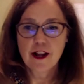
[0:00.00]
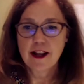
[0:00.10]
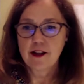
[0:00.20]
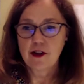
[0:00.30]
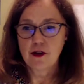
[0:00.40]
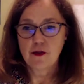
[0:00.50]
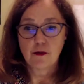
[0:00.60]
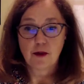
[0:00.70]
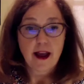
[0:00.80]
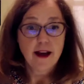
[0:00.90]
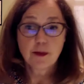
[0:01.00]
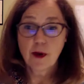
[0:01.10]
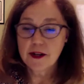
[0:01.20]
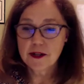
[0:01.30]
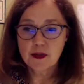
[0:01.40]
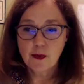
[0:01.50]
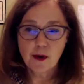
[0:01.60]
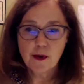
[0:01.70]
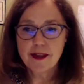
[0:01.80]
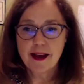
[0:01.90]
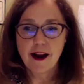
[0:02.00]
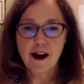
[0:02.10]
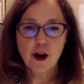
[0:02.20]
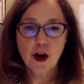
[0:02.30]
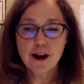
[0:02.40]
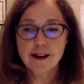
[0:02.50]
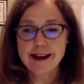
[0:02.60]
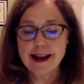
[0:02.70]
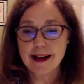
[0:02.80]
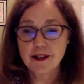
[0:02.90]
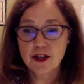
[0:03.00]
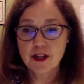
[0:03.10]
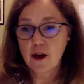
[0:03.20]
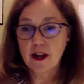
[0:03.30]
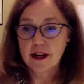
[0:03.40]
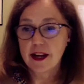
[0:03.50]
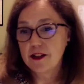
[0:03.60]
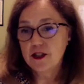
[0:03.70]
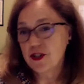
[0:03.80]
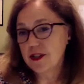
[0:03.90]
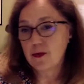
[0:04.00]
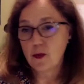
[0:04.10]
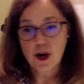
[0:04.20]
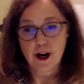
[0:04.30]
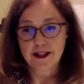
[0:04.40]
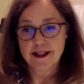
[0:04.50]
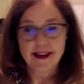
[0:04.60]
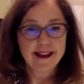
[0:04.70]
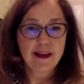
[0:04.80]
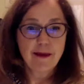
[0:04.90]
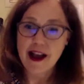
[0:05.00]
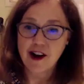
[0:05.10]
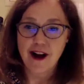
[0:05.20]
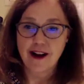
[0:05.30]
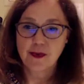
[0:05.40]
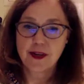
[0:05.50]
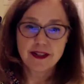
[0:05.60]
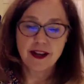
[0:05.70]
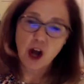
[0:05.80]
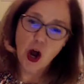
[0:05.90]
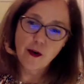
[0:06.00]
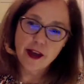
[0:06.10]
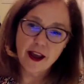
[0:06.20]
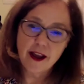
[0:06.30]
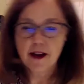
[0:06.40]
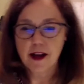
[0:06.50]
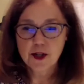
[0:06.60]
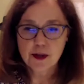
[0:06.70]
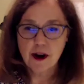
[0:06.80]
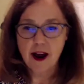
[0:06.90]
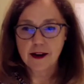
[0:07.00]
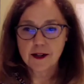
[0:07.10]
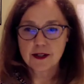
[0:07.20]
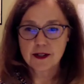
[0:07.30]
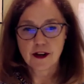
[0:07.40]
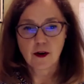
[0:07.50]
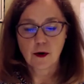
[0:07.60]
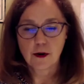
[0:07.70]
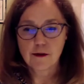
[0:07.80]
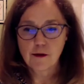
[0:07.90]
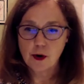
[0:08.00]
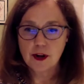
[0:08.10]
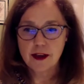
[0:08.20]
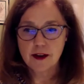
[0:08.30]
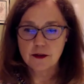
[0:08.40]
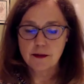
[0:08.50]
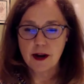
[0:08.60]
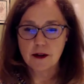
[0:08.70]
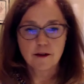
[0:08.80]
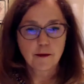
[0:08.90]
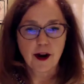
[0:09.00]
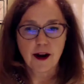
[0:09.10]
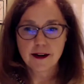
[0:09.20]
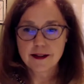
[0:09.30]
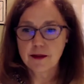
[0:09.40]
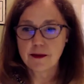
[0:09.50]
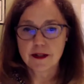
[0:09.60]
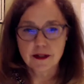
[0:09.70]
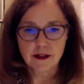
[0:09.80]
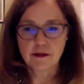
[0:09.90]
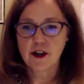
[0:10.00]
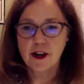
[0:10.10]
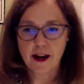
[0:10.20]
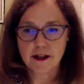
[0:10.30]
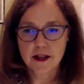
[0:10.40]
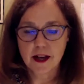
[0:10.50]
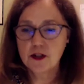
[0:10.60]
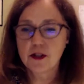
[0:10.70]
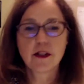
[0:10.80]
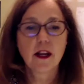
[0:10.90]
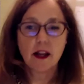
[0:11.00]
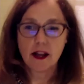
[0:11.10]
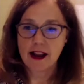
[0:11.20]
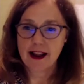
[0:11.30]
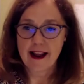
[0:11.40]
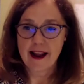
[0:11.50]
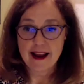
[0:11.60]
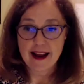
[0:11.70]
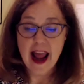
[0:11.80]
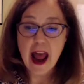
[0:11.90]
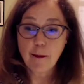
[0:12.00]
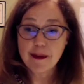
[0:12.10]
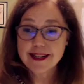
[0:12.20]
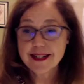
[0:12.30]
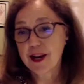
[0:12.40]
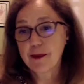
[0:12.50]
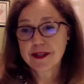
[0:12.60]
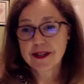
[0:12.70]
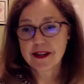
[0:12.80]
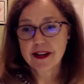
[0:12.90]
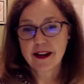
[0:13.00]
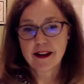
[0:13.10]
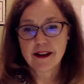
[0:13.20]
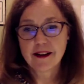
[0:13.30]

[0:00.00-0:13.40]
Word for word: You, the gas prices weren't what they are currently. And so it just worked in the background. We said, okay, customer X is going to order 40,000 pounds of product to be delivered on a schedule. And it happened seamlessly.